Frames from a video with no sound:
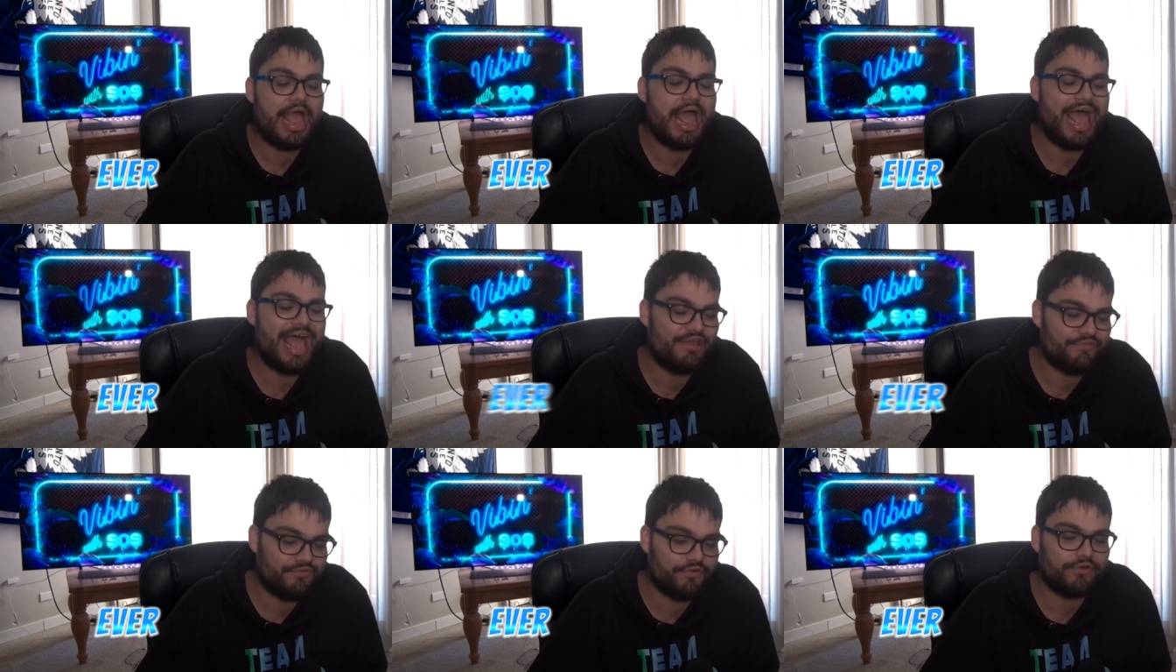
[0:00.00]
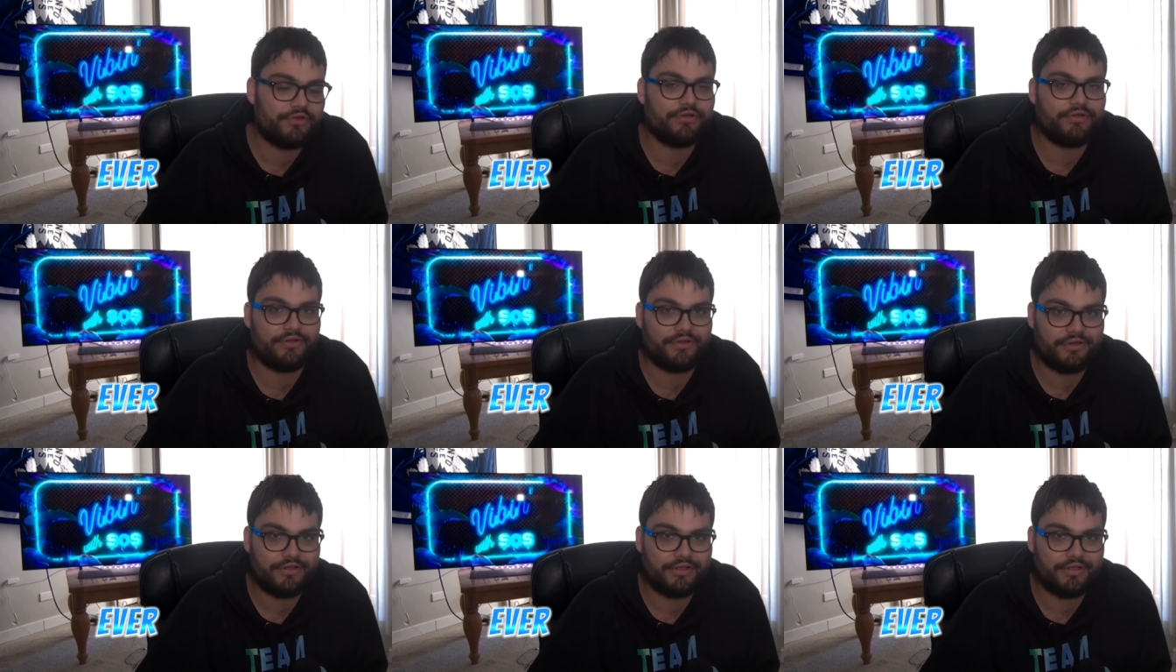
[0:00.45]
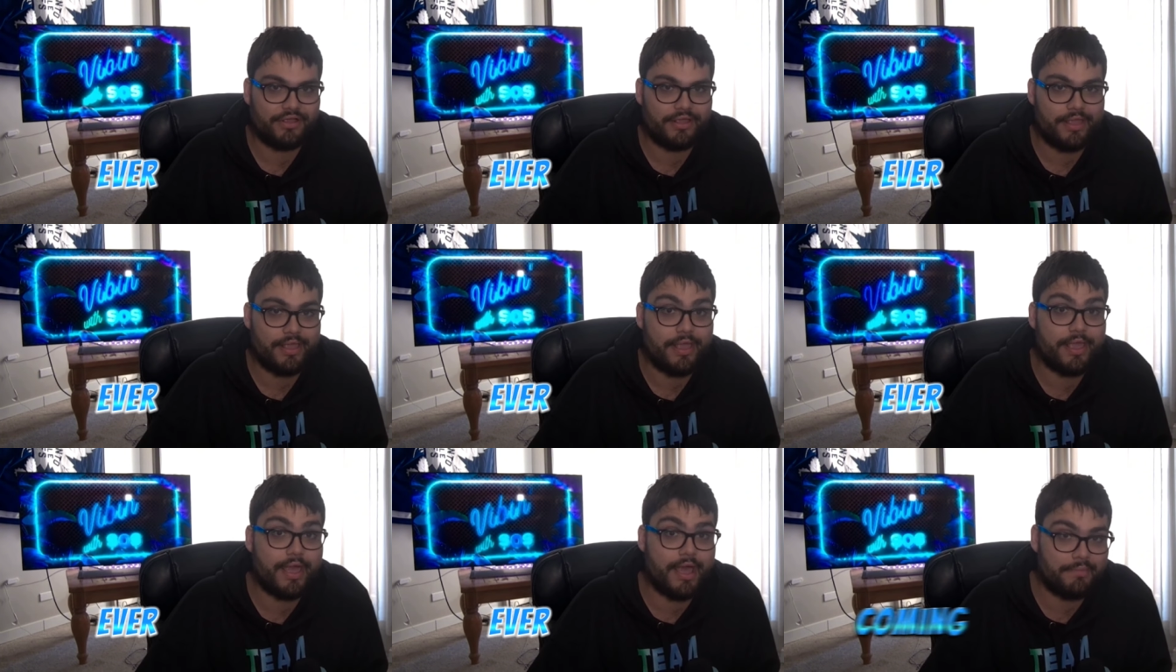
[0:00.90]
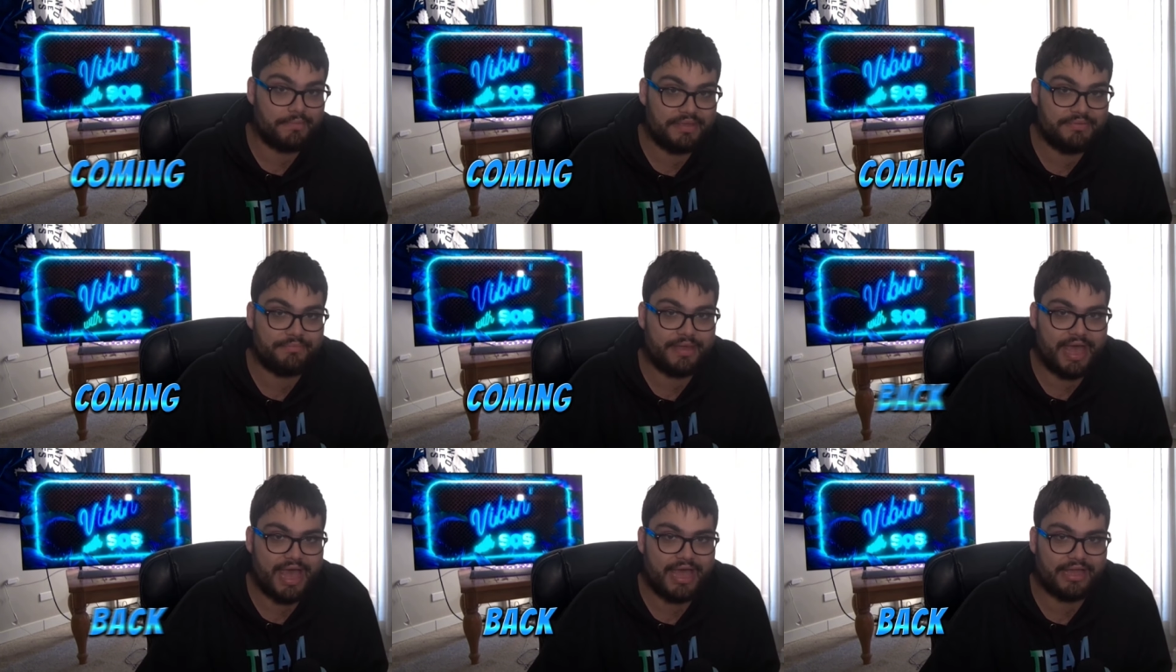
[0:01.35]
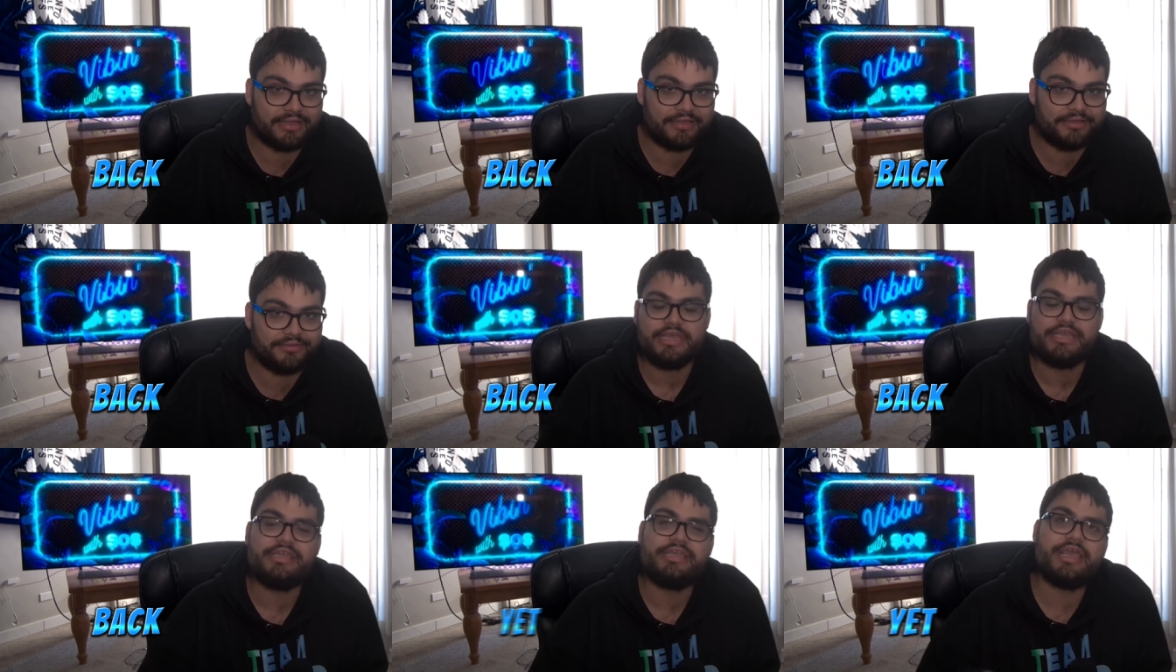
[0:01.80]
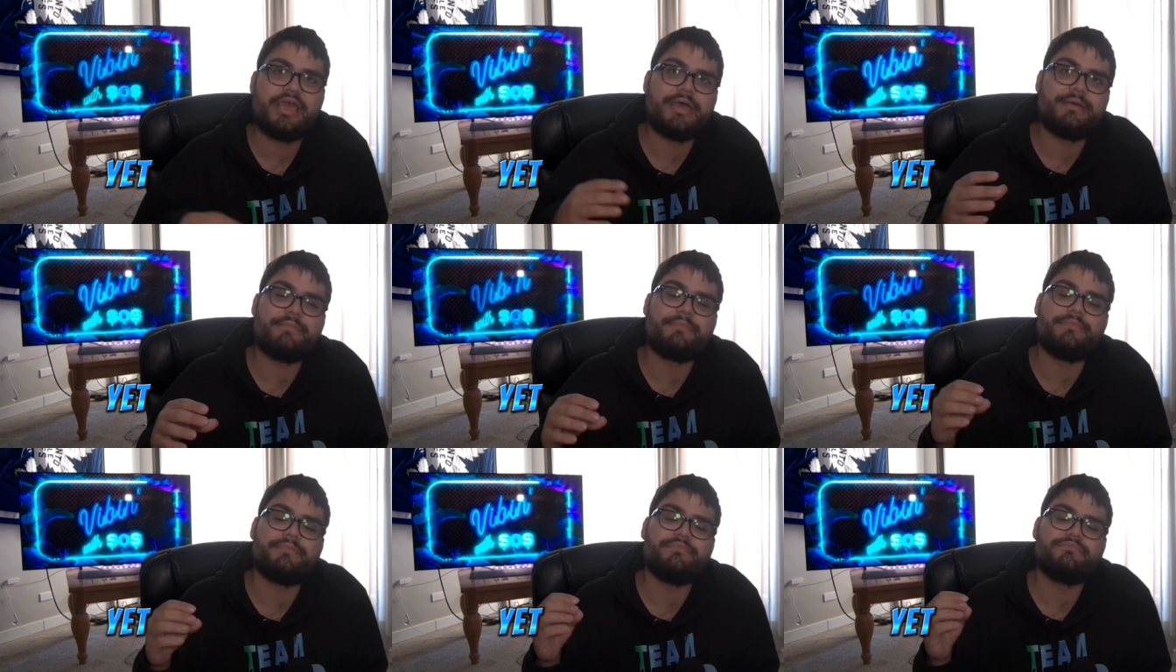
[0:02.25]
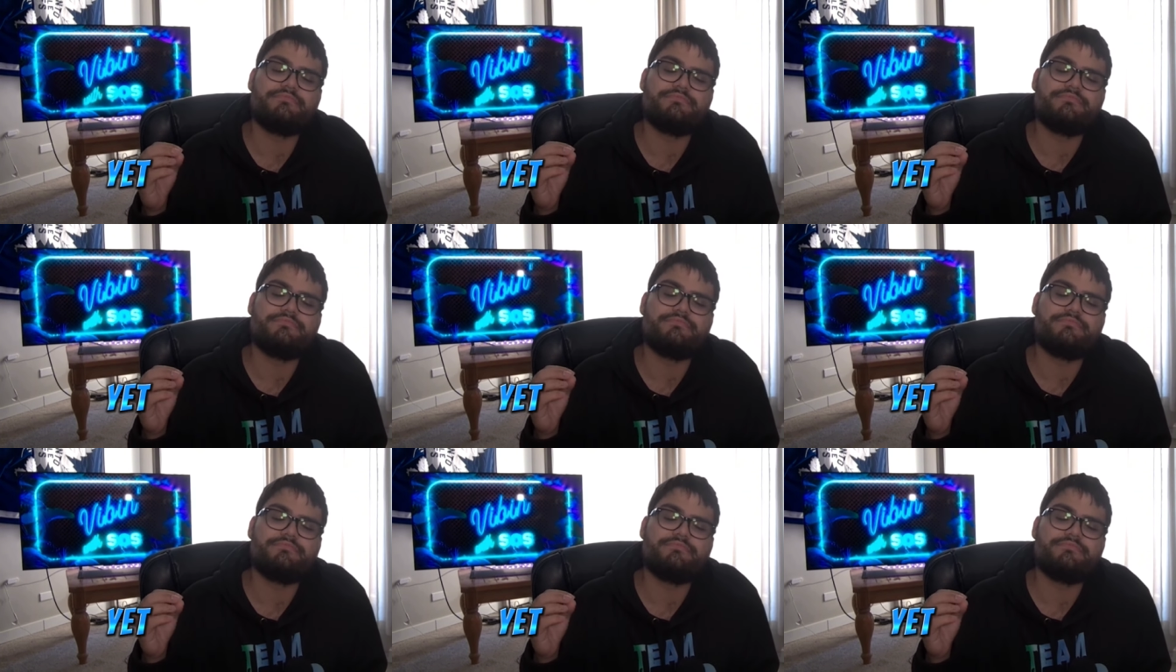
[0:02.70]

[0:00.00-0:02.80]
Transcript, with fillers: ever coming back. Yet,